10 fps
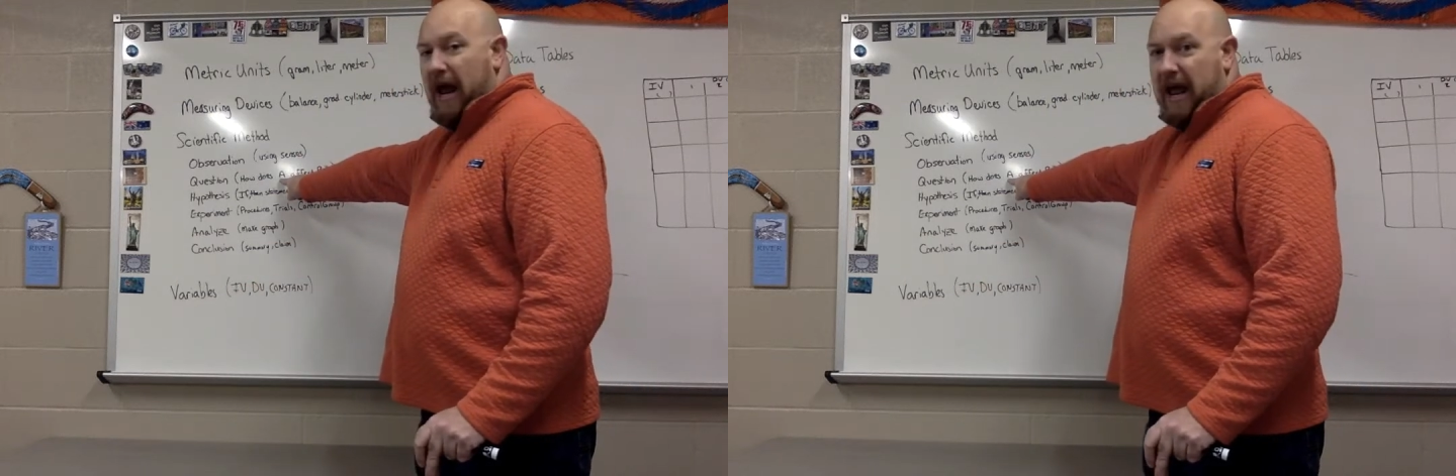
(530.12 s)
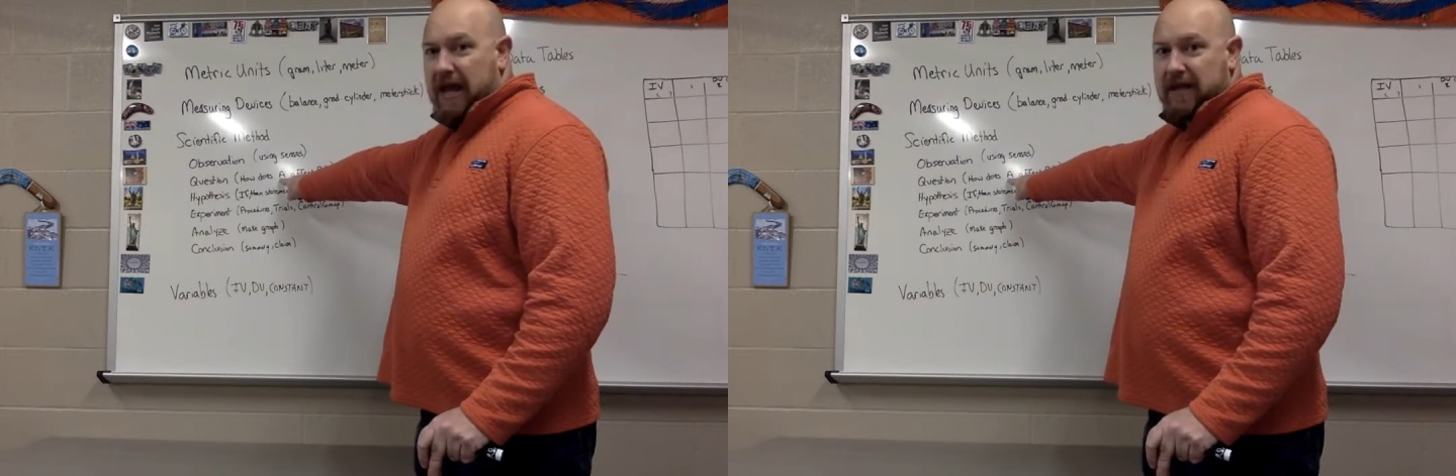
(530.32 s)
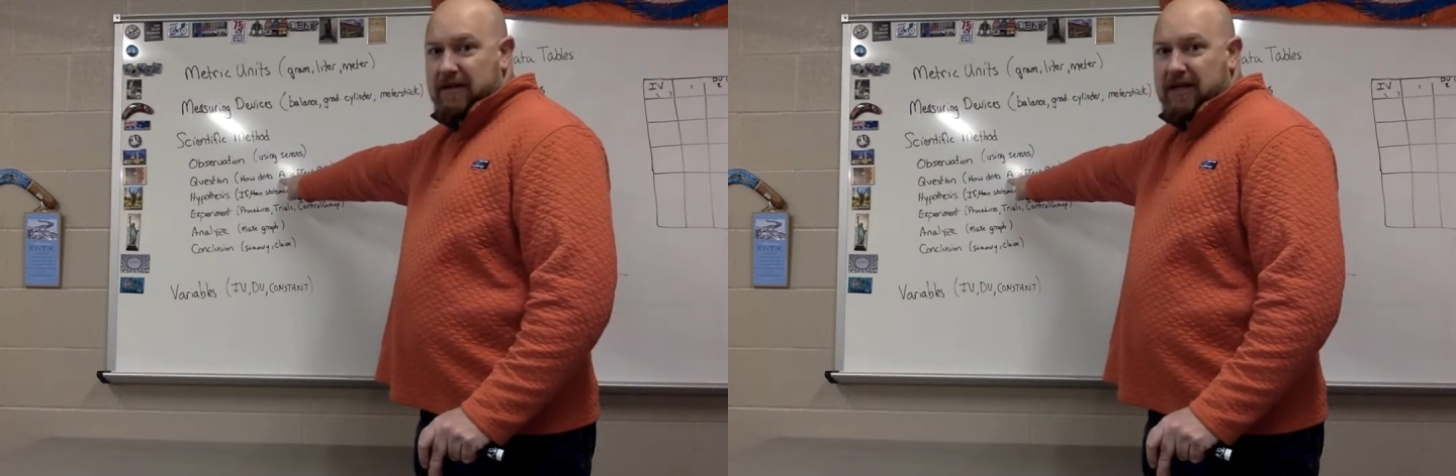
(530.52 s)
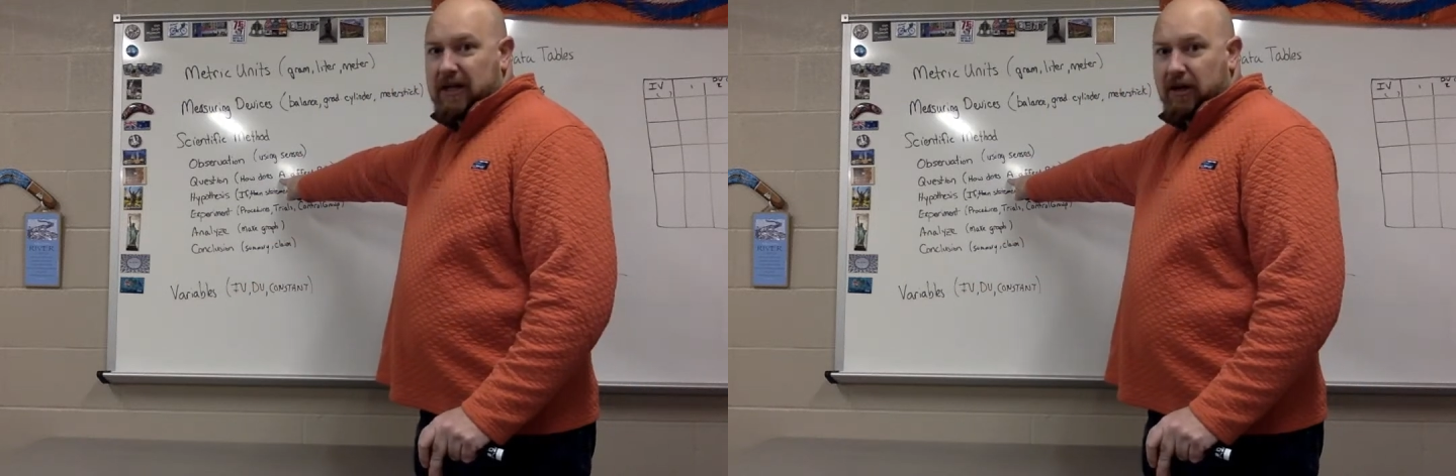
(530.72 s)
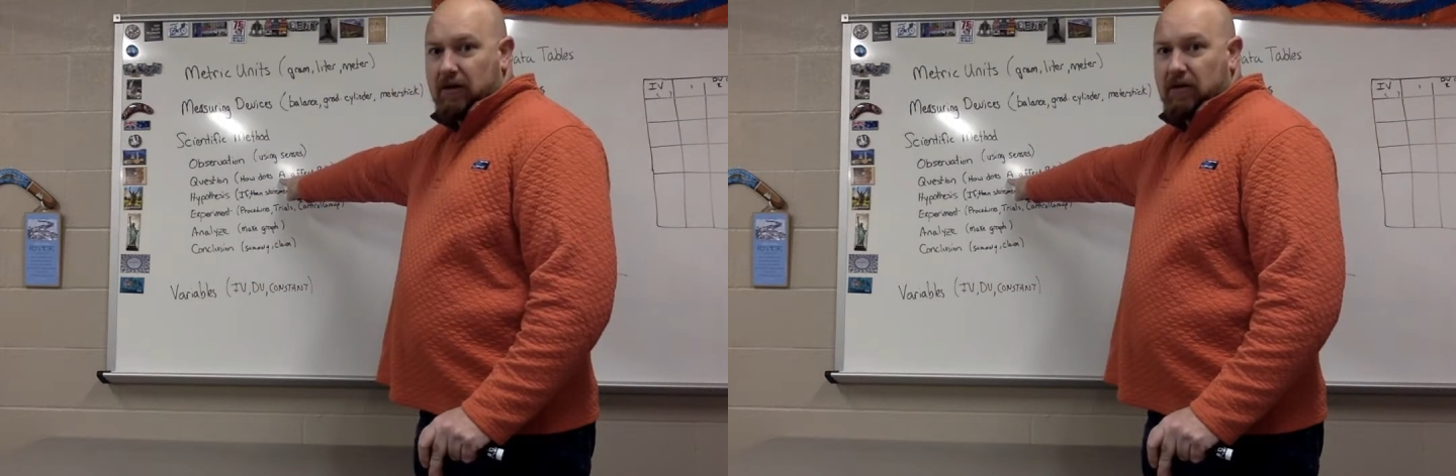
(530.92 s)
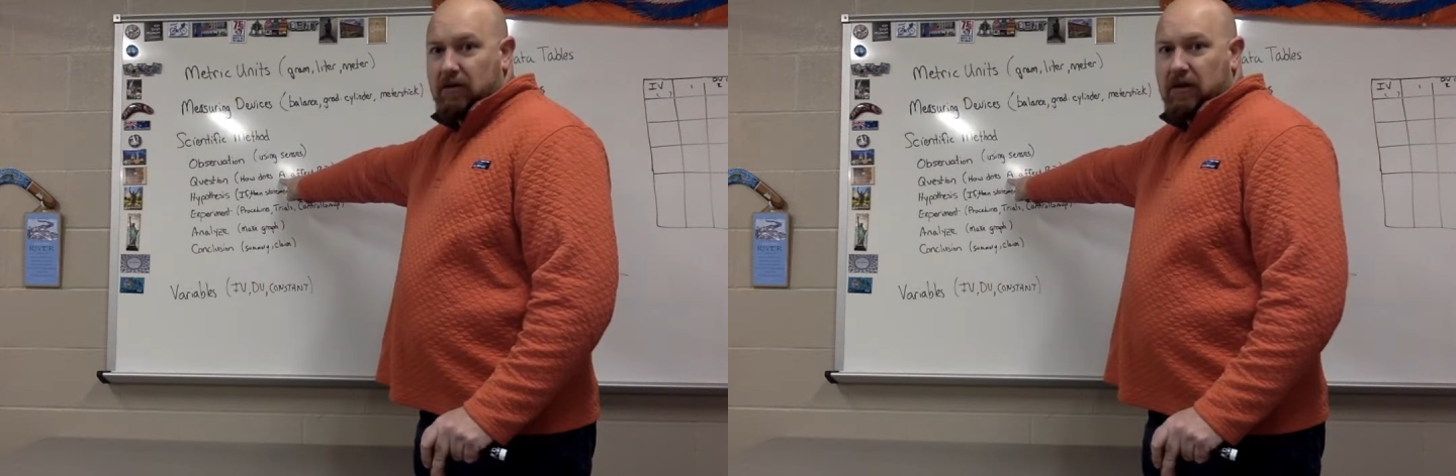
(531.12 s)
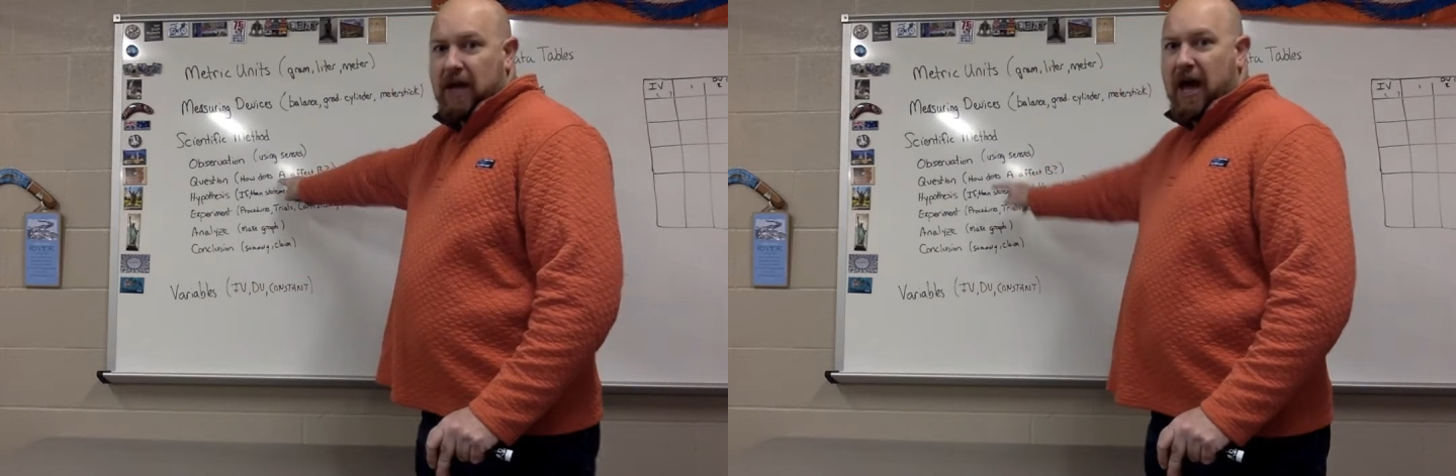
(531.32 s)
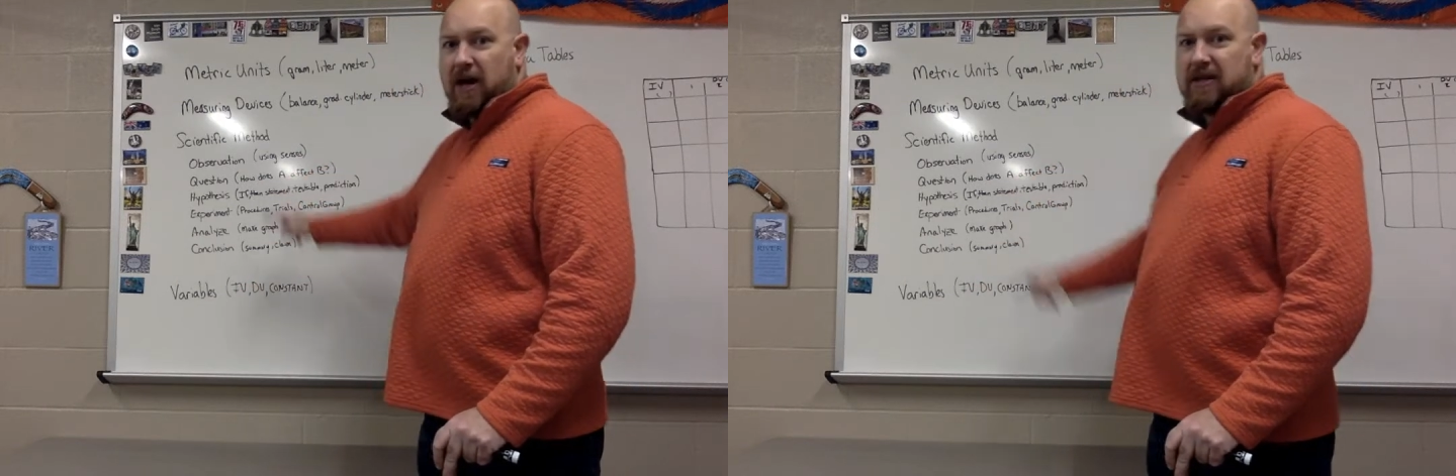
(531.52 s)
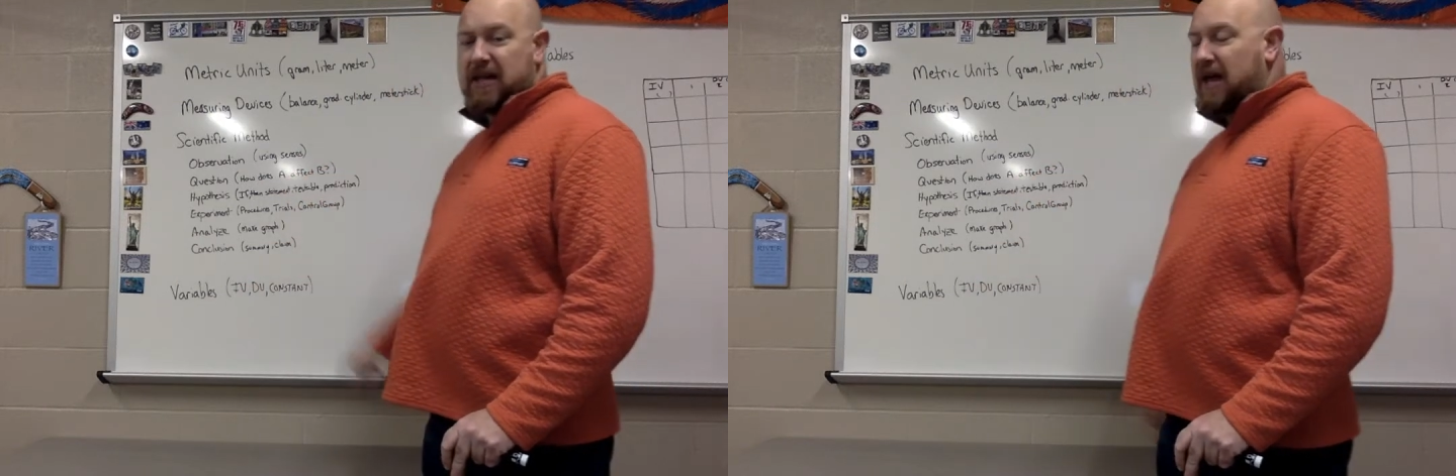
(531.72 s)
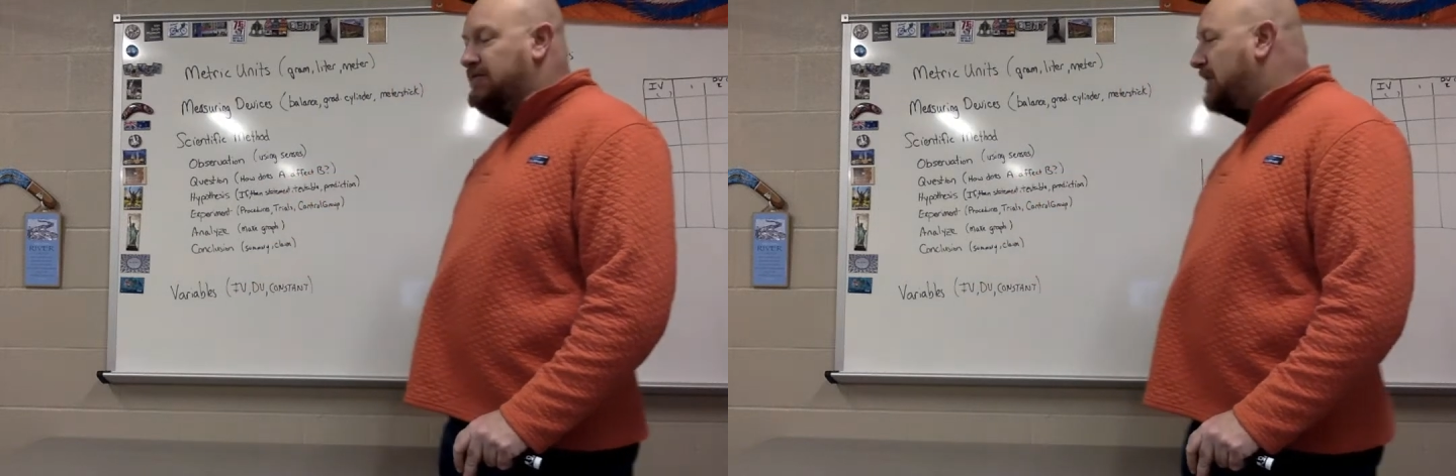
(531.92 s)
A is here. How does
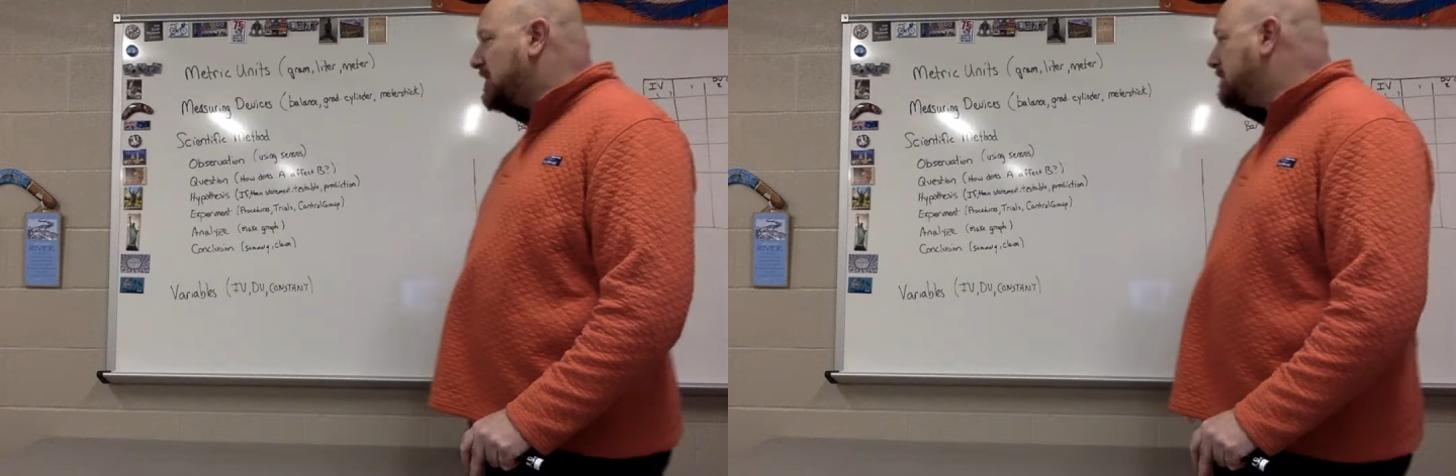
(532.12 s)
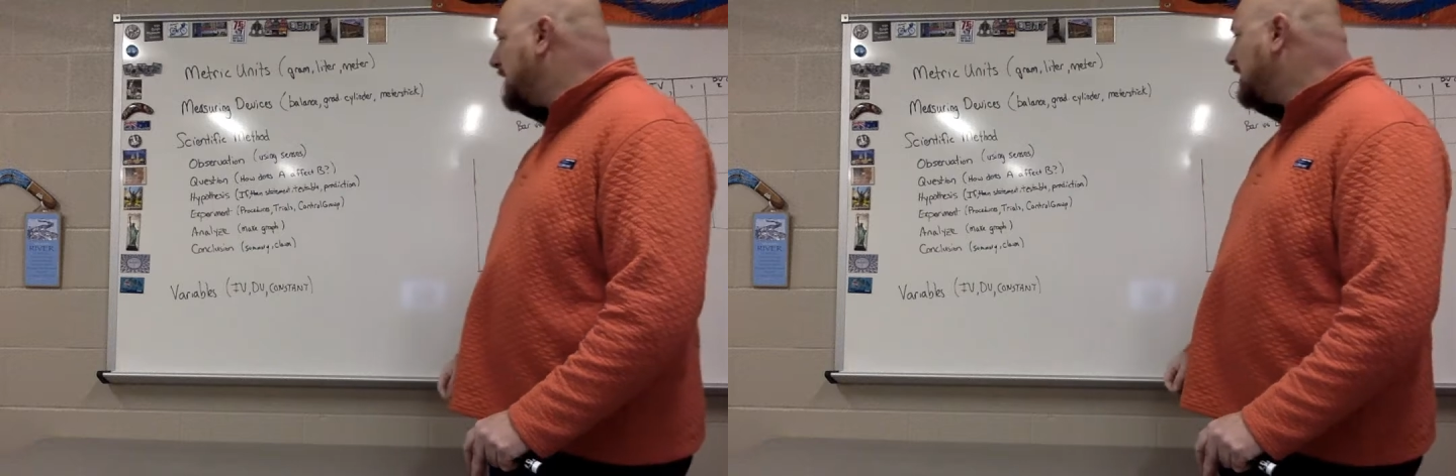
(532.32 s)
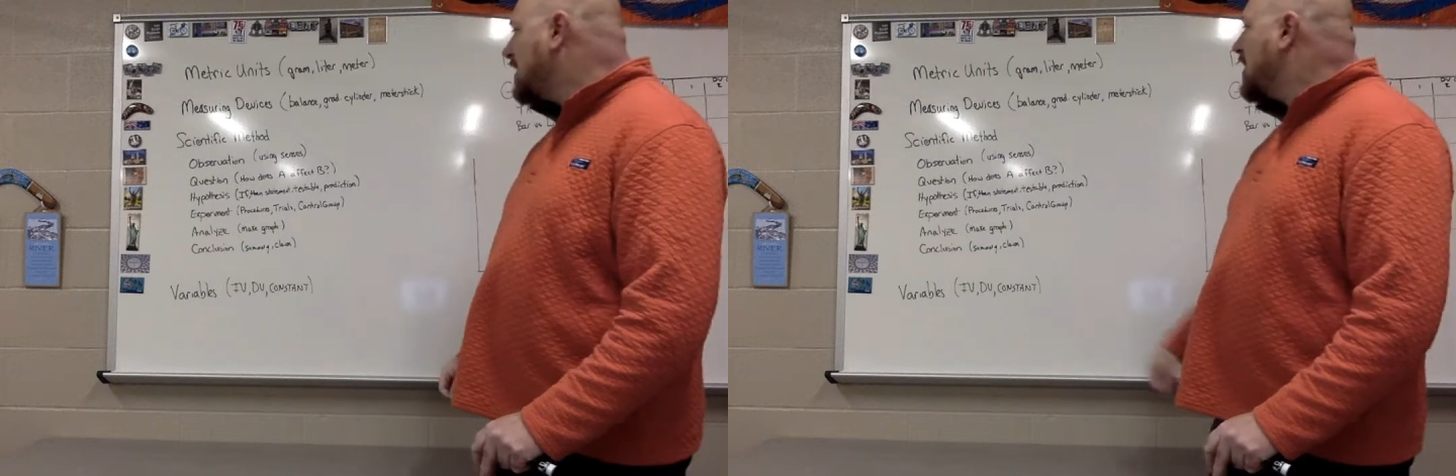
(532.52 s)
A affect B?